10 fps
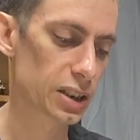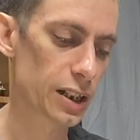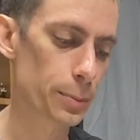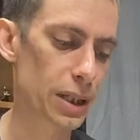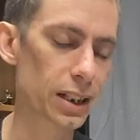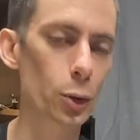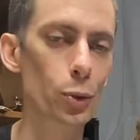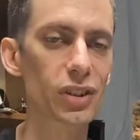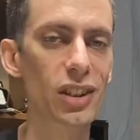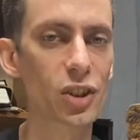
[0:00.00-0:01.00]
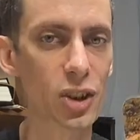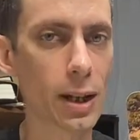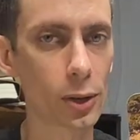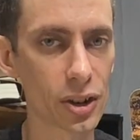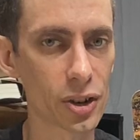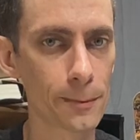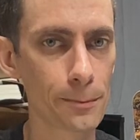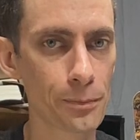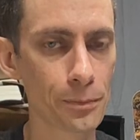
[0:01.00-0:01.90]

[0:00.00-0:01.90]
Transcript: 10 of Pentacles in the challenge.